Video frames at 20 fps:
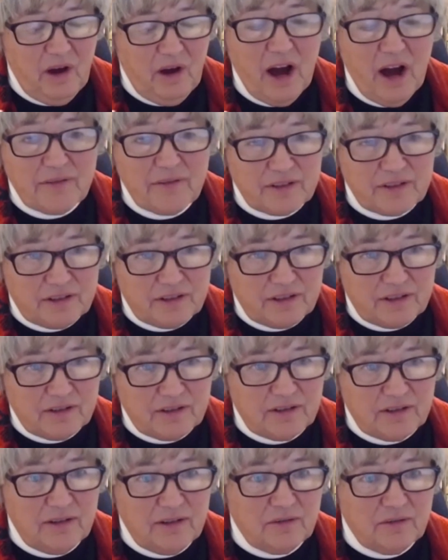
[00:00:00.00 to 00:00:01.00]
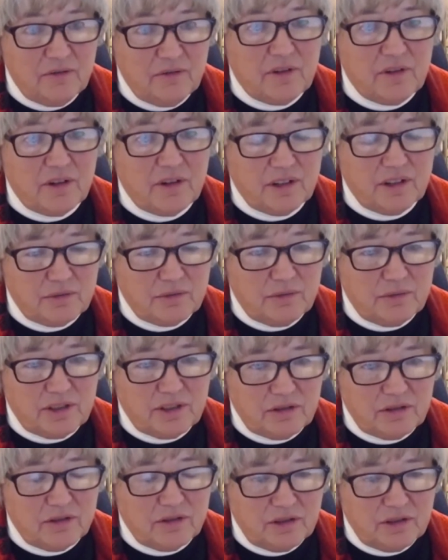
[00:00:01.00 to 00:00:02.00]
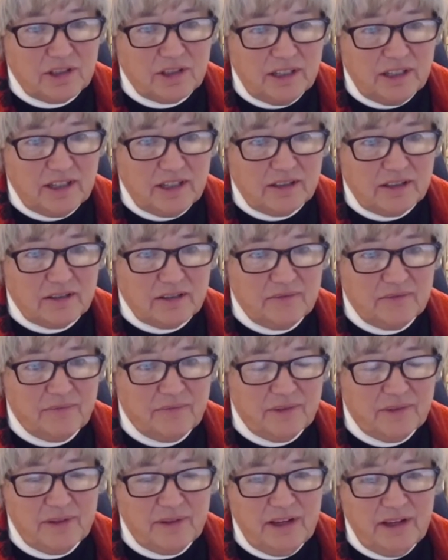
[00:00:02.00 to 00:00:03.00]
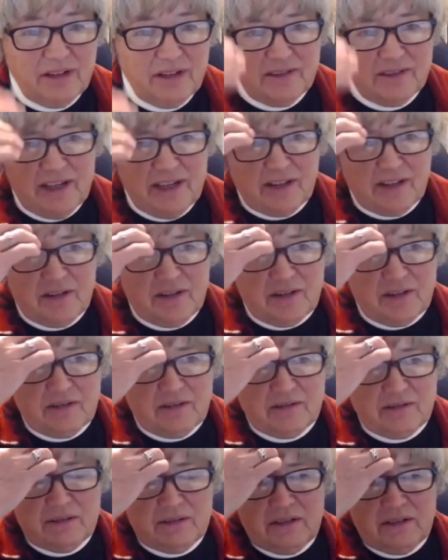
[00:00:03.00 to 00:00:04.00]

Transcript: offices of the various Western states. How does that go?